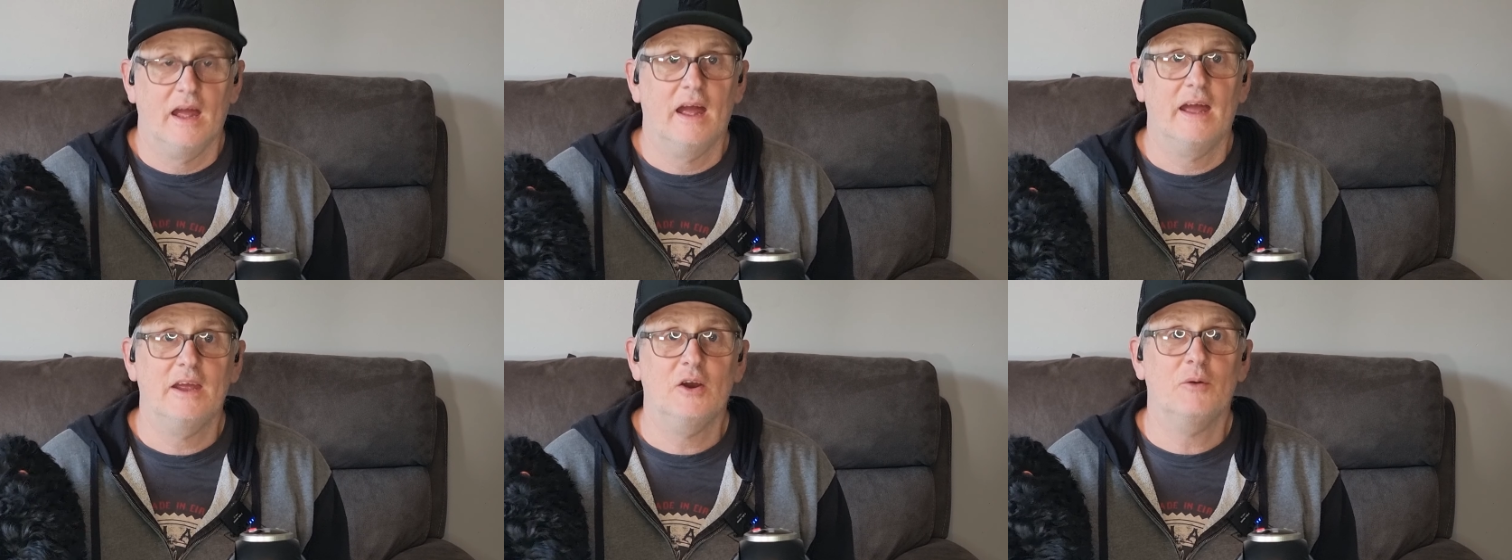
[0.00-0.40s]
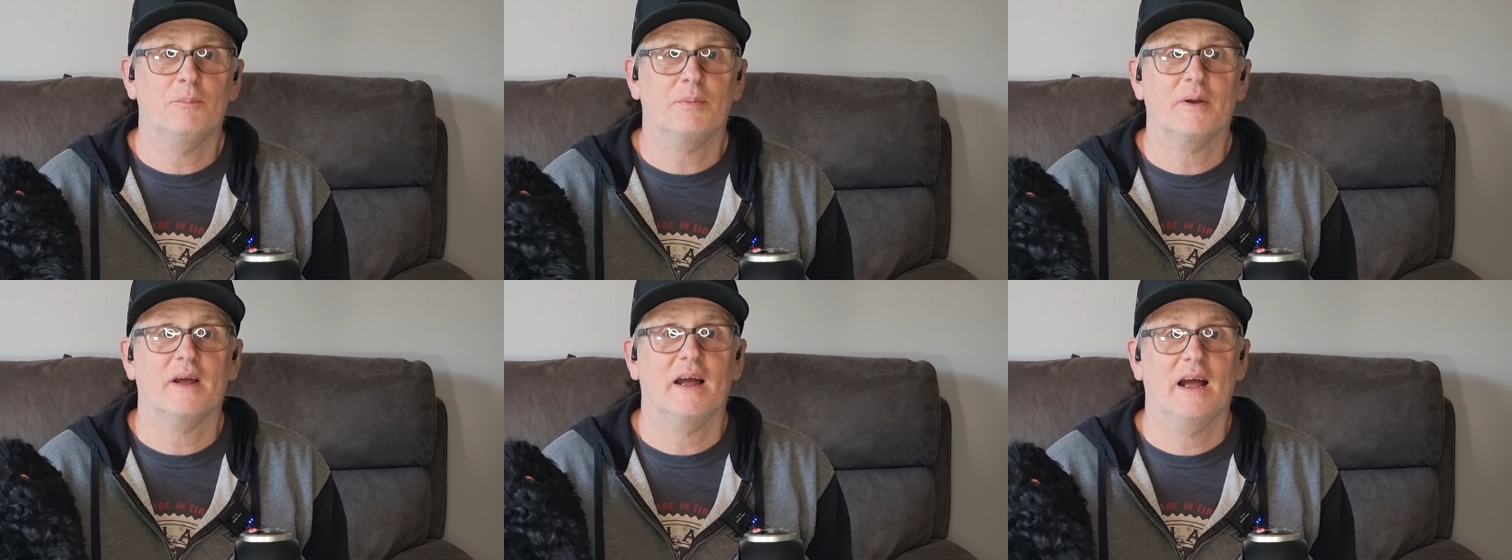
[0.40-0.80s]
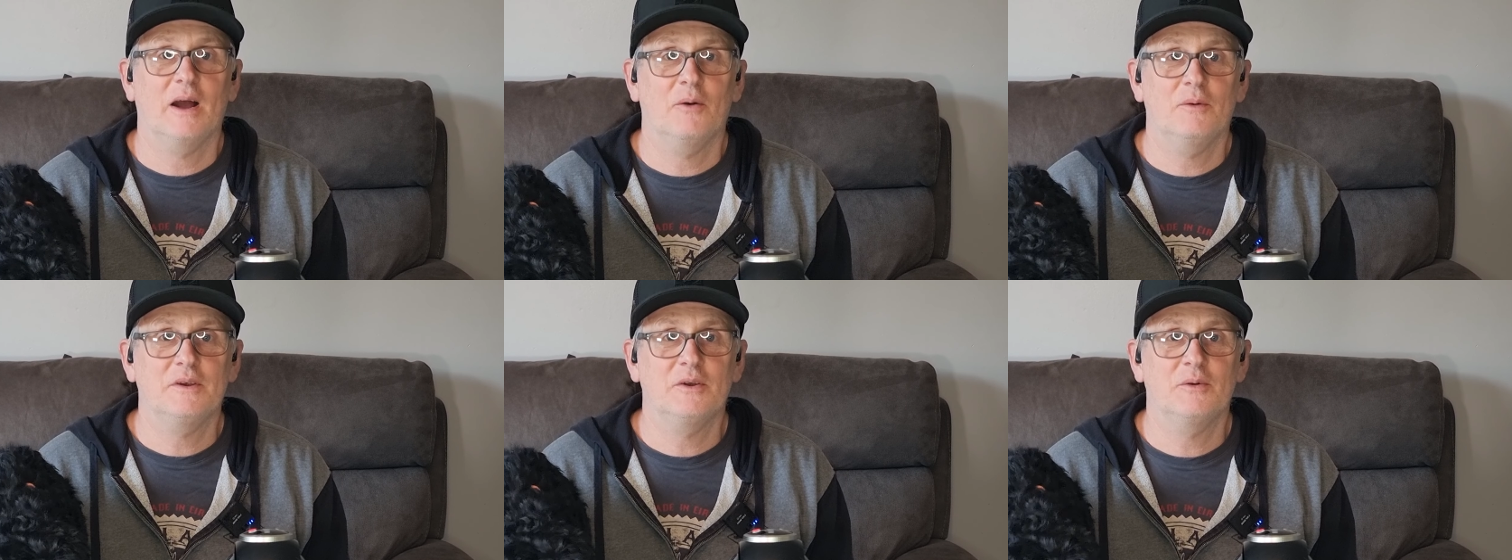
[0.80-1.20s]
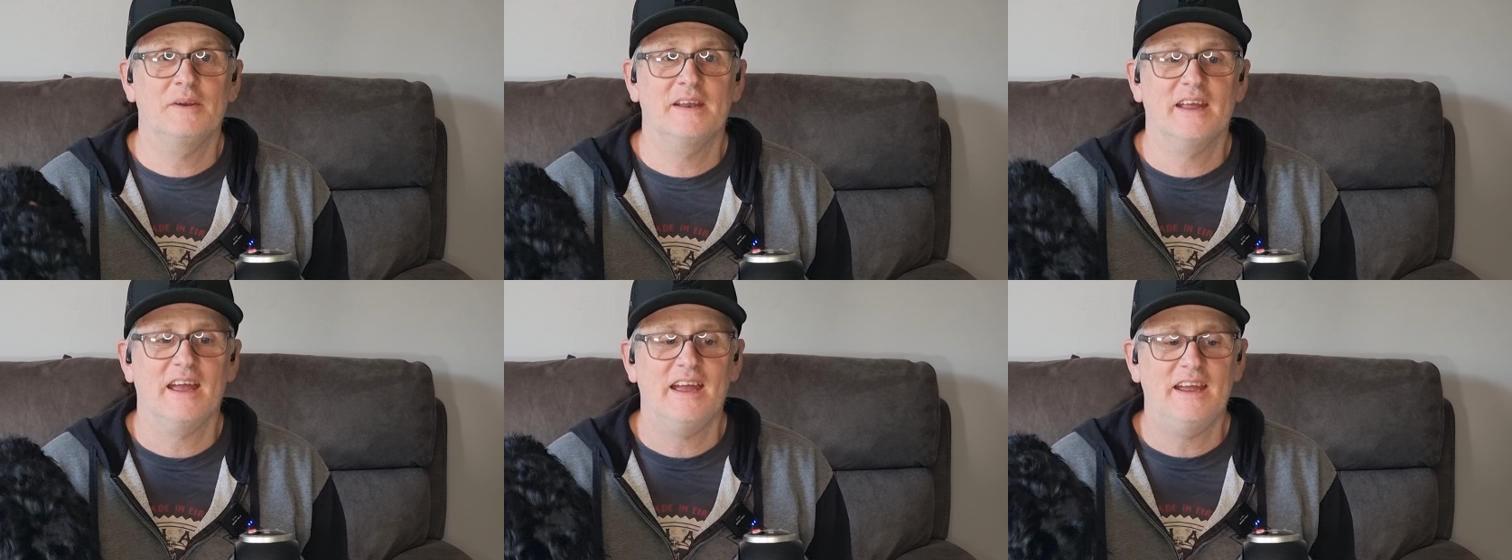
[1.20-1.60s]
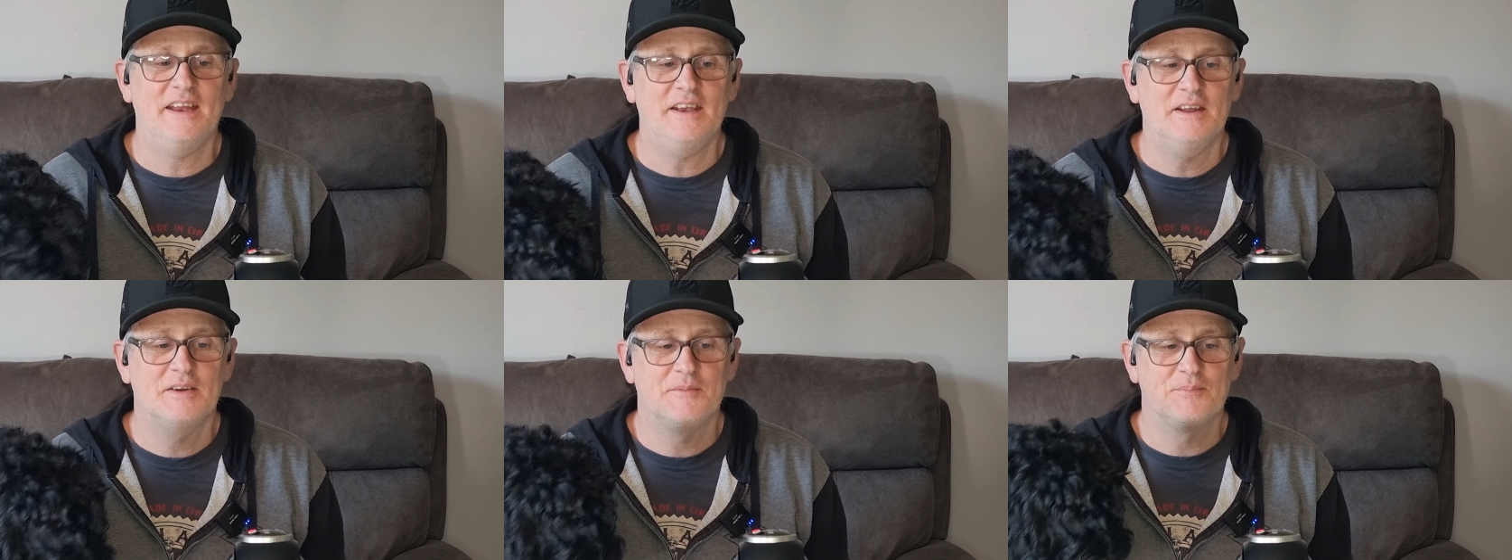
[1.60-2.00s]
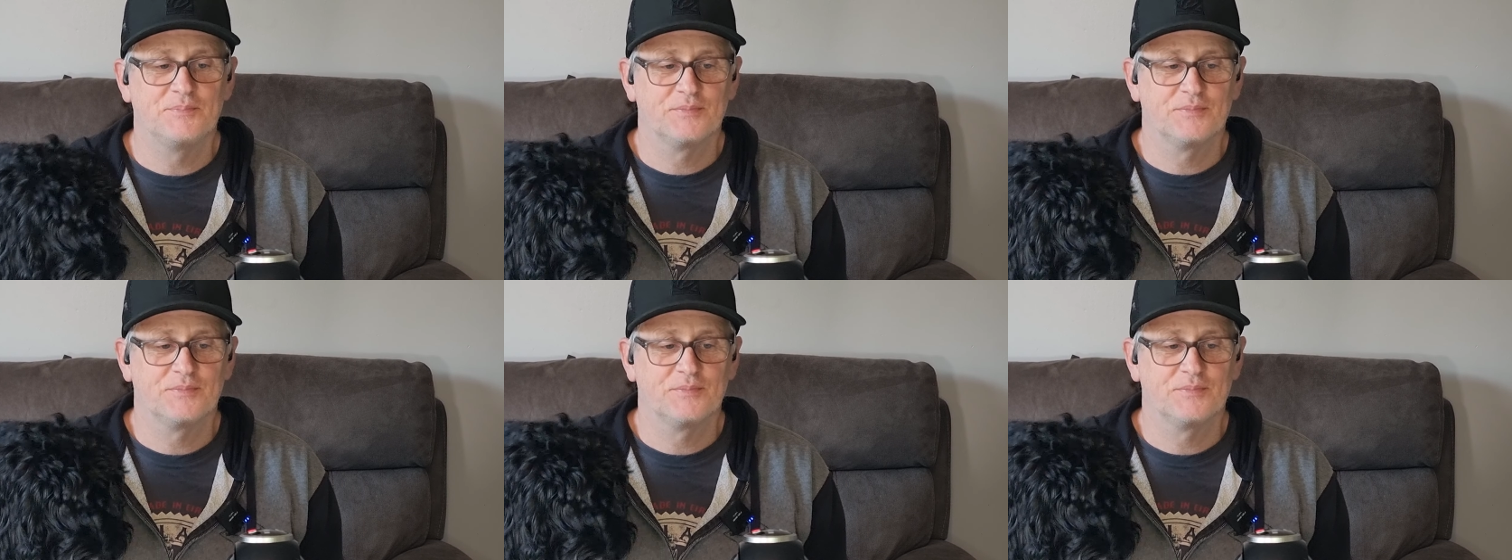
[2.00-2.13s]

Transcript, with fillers: Hey up, how we doing again?